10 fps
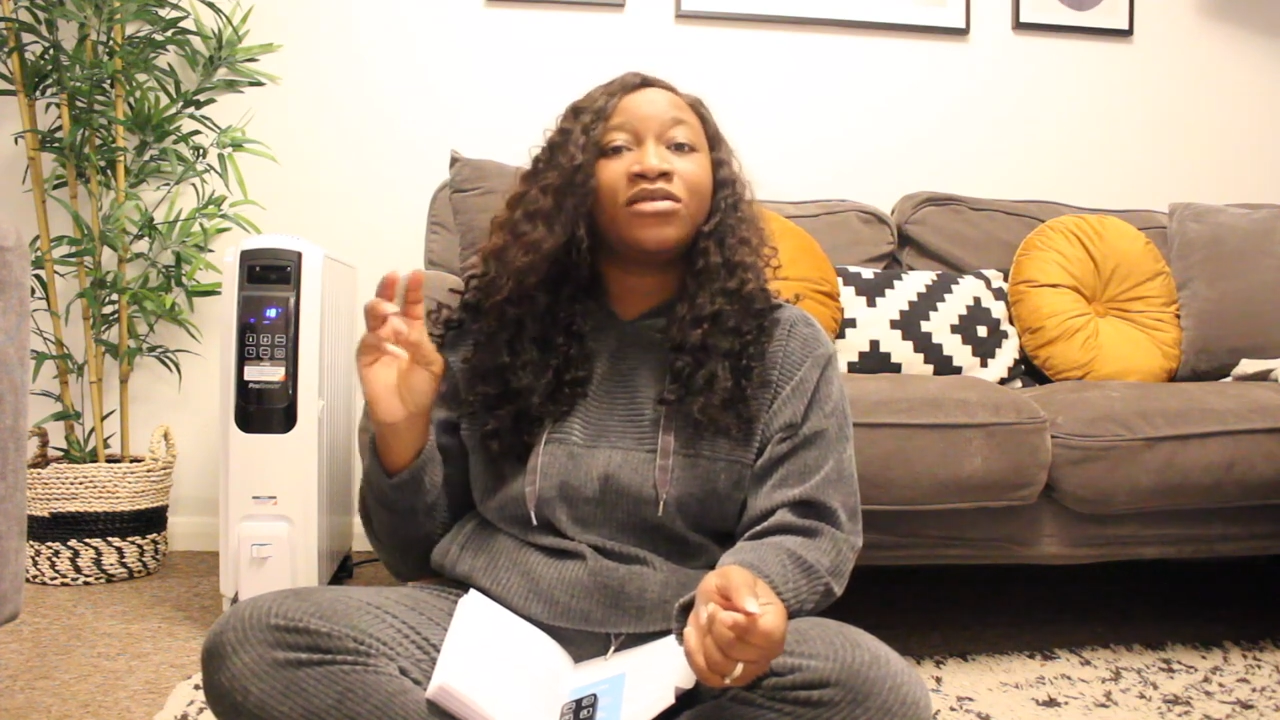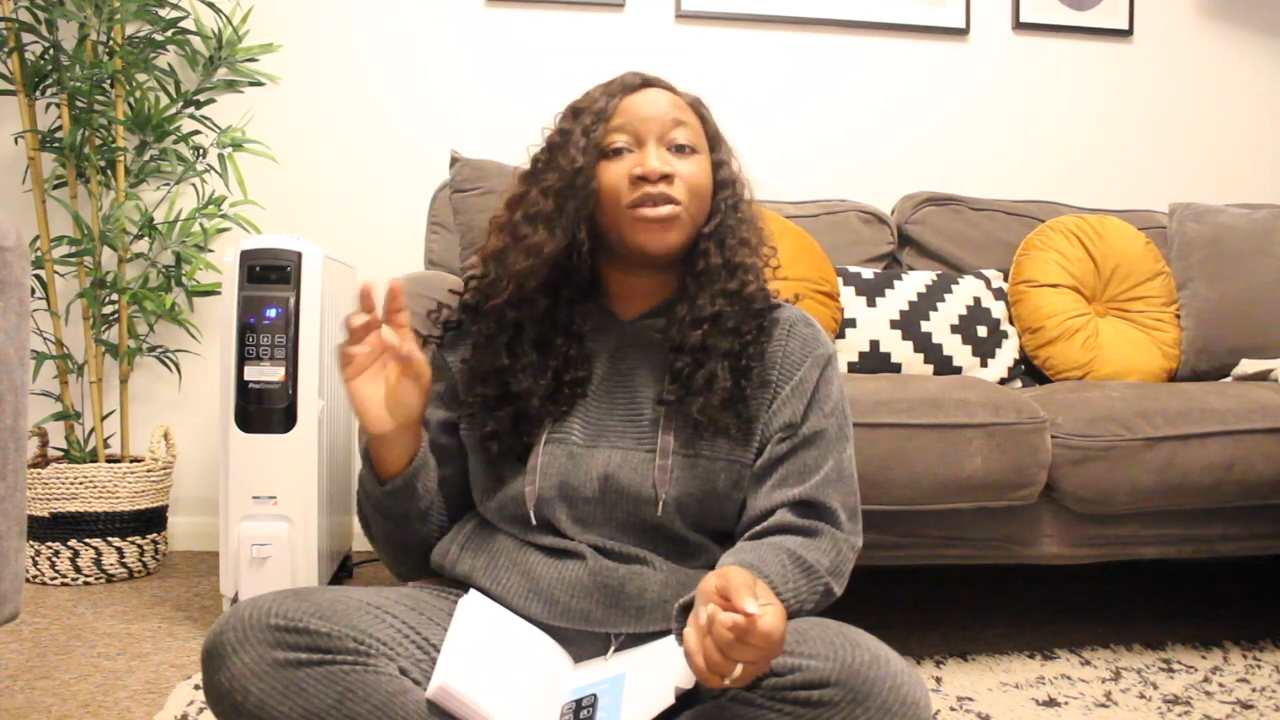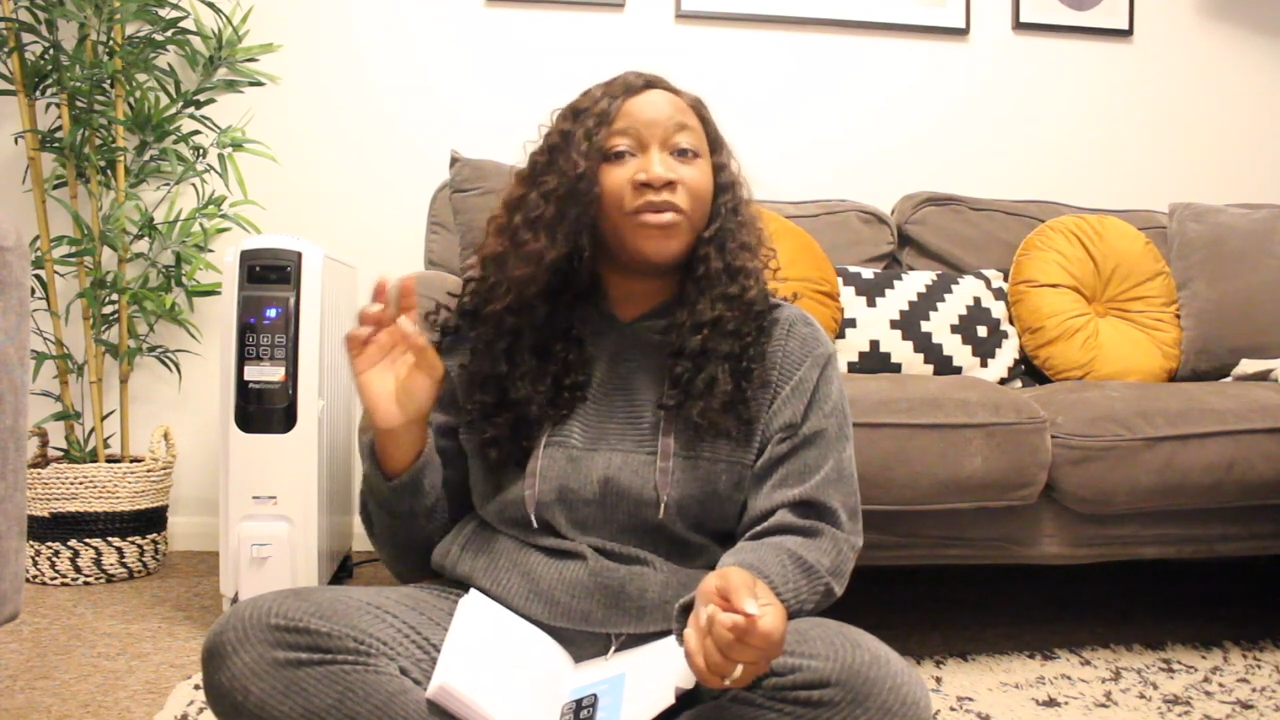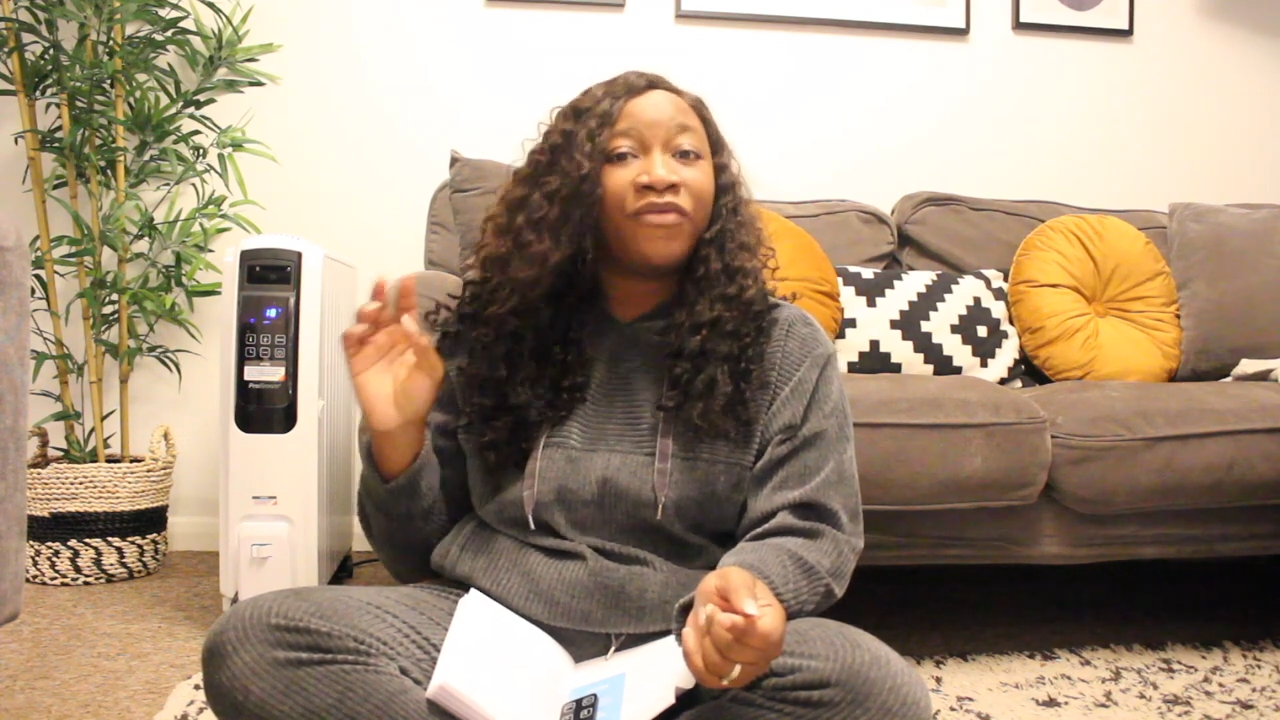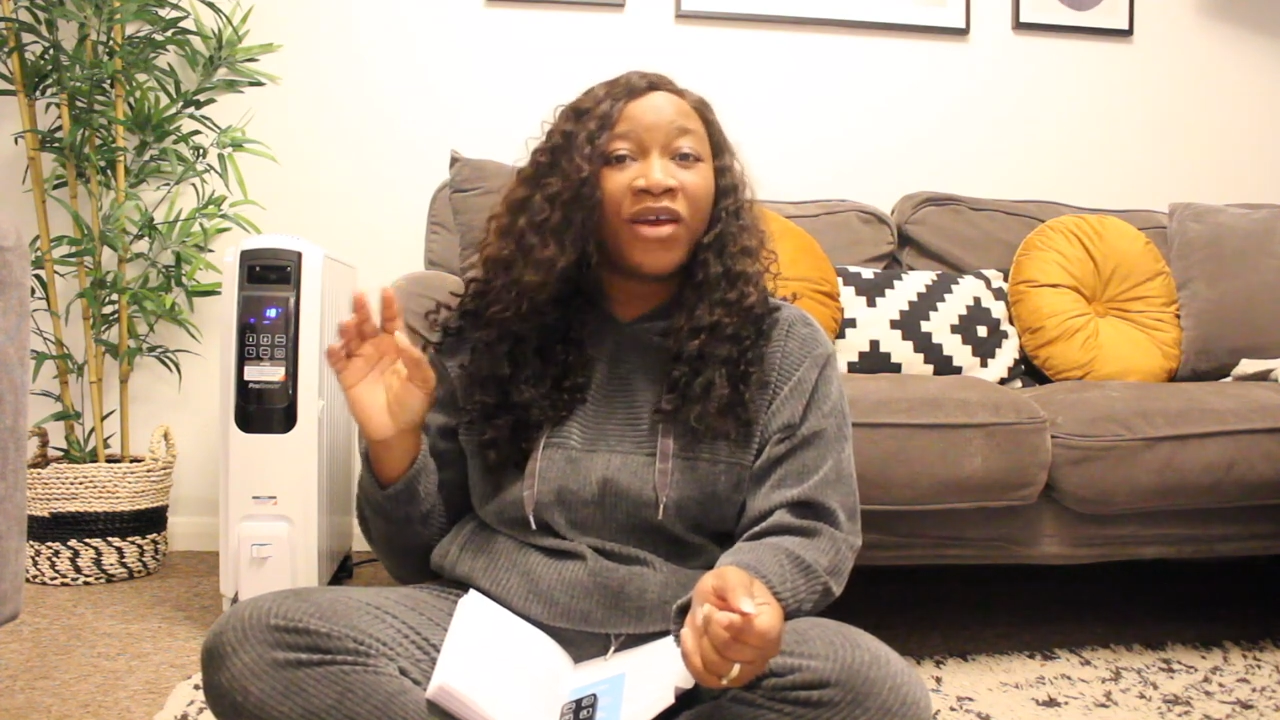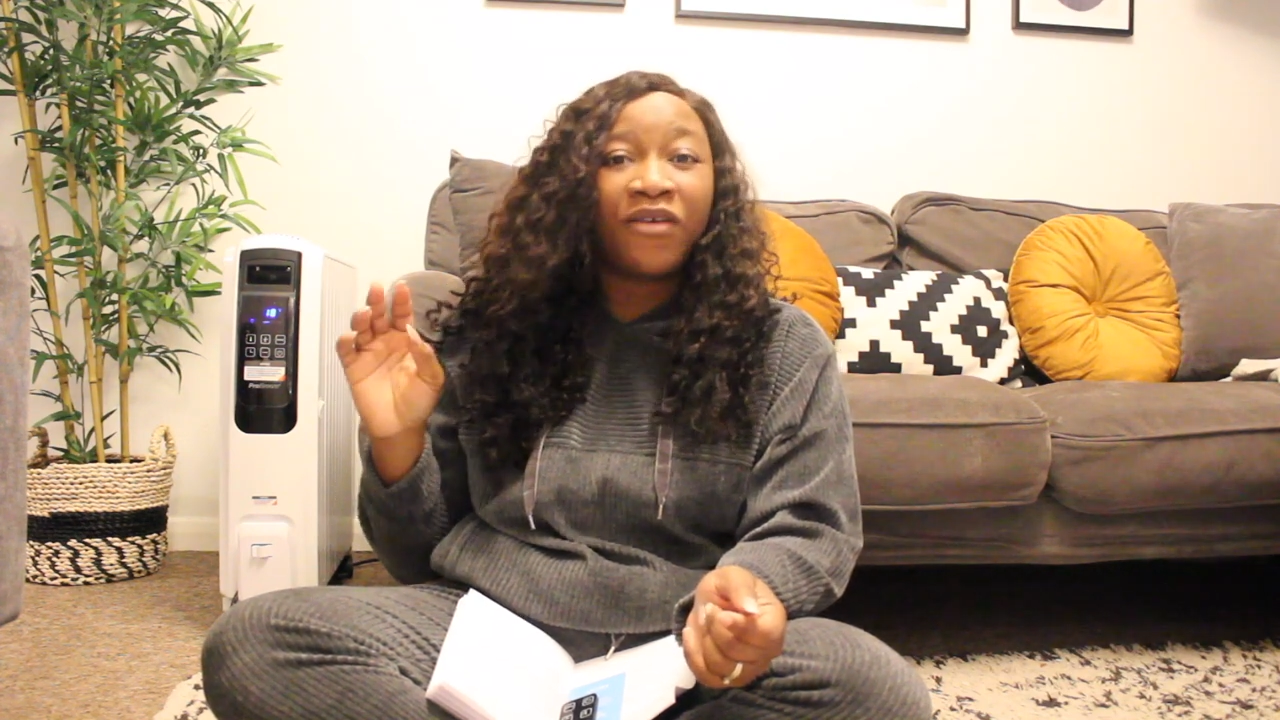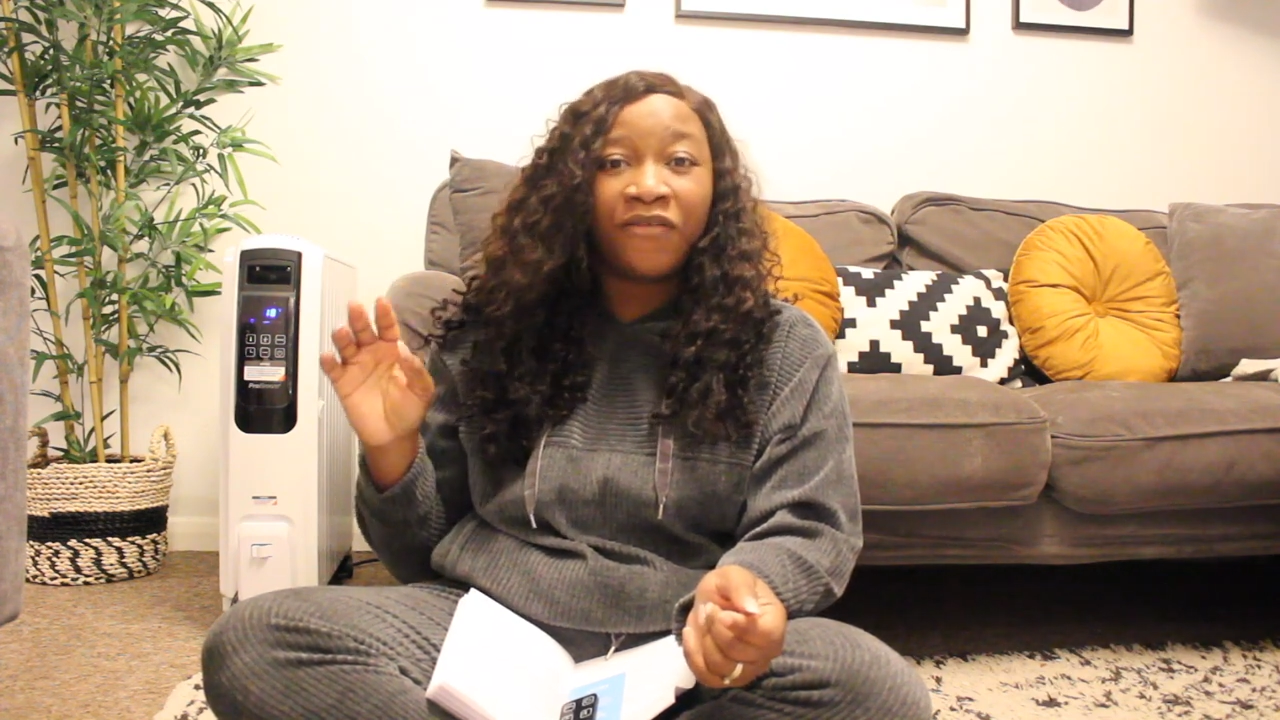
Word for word: to be very